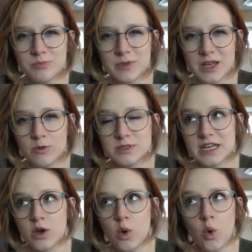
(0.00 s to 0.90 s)
like almost
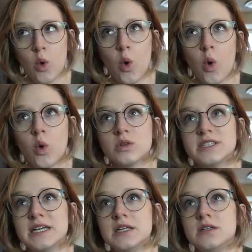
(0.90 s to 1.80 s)
like
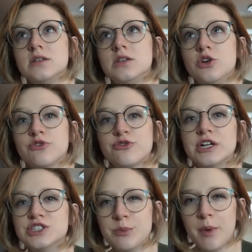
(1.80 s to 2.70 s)
holding your
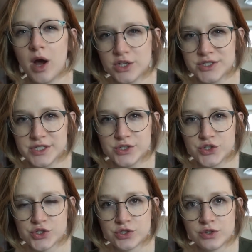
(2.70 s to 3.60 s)
friendship
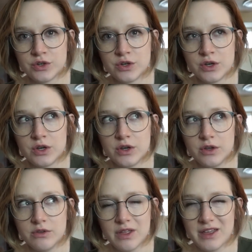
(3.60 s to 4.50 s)
hostage.
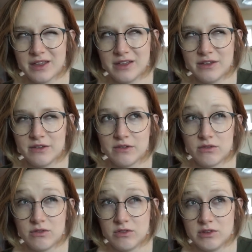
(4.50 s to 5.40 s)
Like,
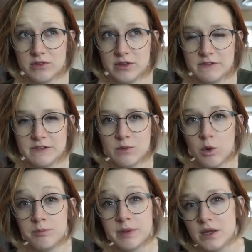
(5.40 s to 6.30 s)
if they
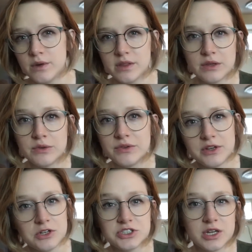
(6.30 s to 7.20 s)
won't be with you,
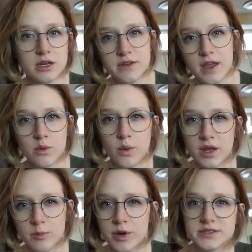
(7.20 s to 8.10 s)
then you're just gonna take away
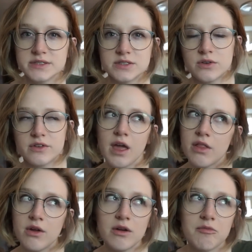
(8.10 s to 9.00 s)
your presence
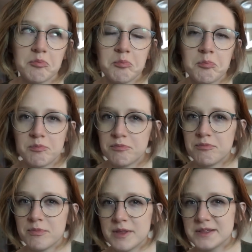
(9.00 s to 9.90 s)
altogether.
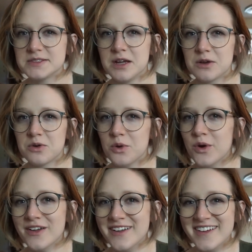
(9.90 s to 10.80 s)
It's not cool.